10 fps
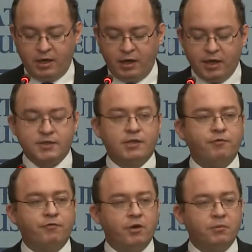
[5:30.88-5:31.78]
has
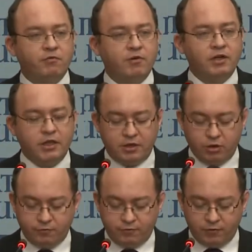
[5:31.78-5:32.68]
confirmed the validity
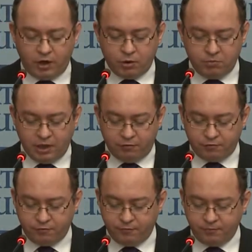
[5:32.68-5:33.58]
of our belief.
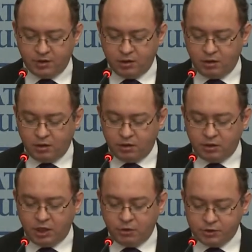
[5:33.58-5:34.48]

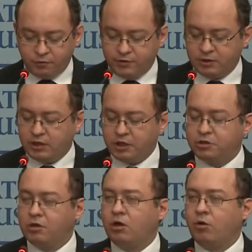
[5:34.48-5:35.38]
The use of
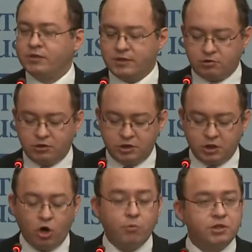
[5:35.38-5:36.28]
international law is a
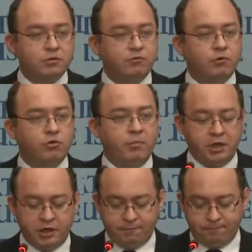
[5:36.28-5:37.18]
strategic option for
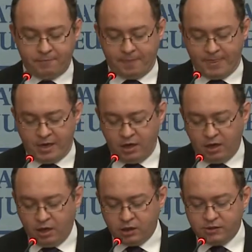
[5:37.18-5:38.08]
Romania,
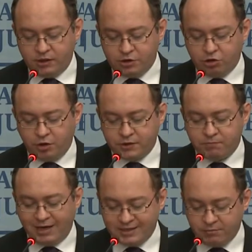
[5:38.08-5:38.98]
as this choice
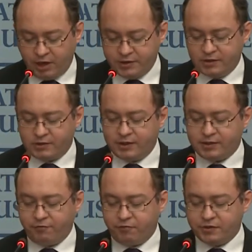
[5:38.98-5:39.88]
maximizes its
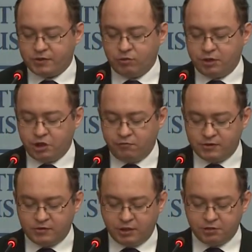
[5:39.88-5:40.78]
efforts to achieve
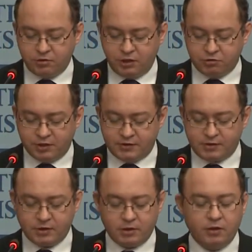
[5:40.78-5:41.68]
its national
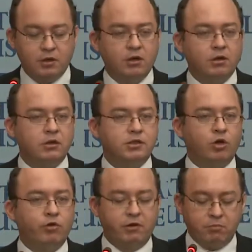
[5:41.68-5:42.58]
interests.
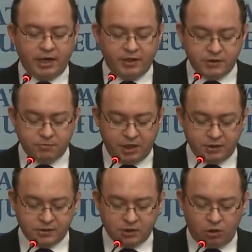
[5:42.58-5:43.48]
Solving by this
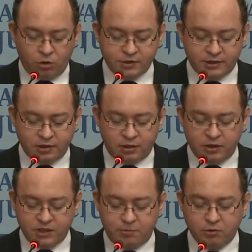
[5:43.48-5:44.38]
means a long-standing
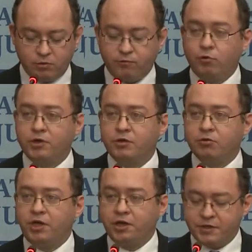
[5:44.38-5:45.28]
dispute of 42
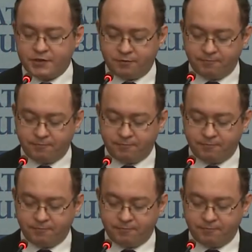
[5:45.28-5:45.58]
years,